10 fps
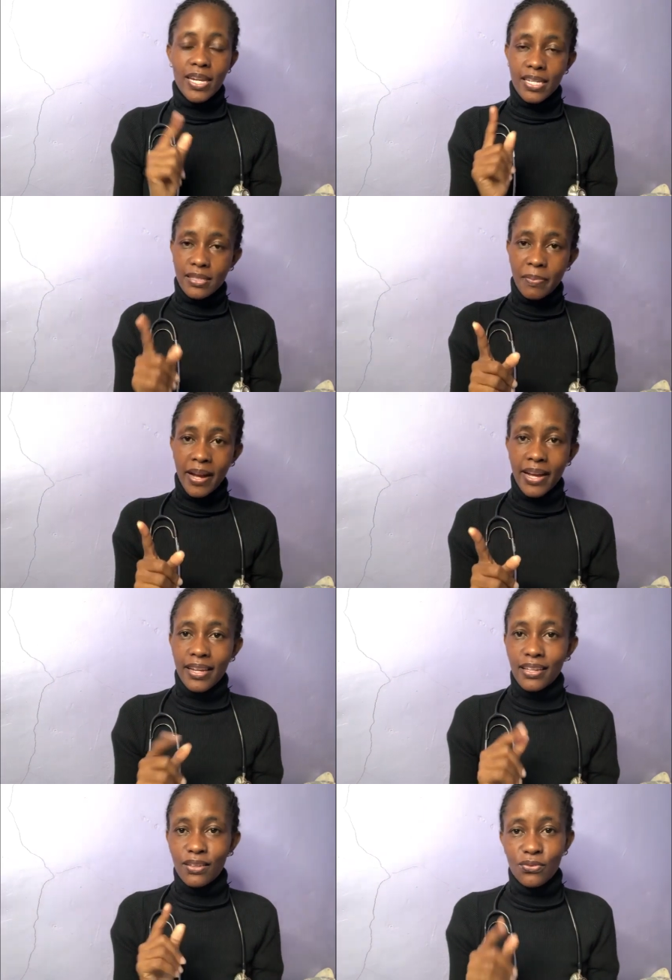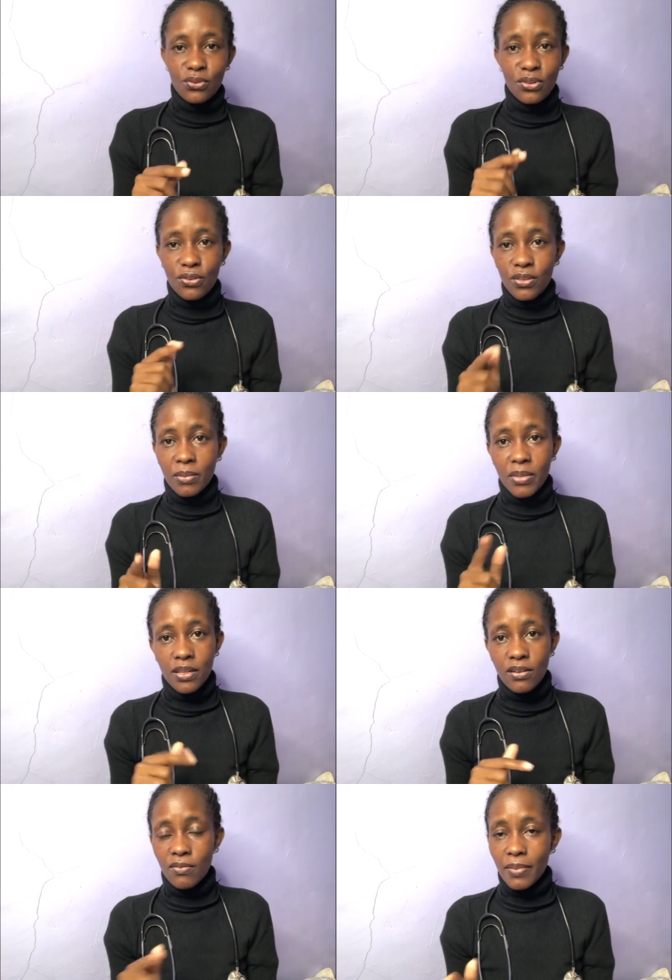is puckering. If you don't know the
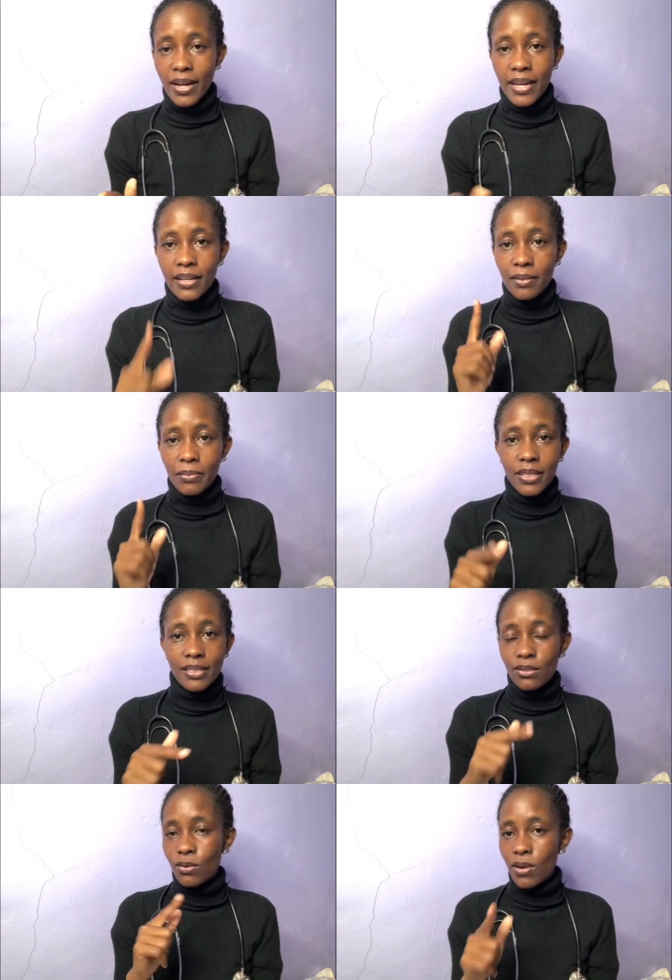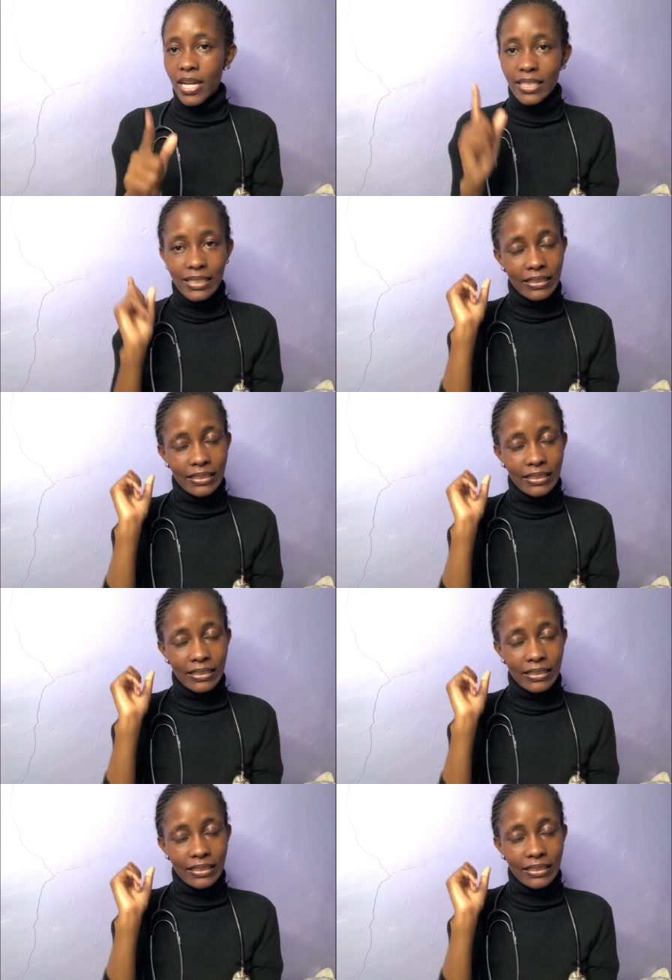meaning of puckering, please go and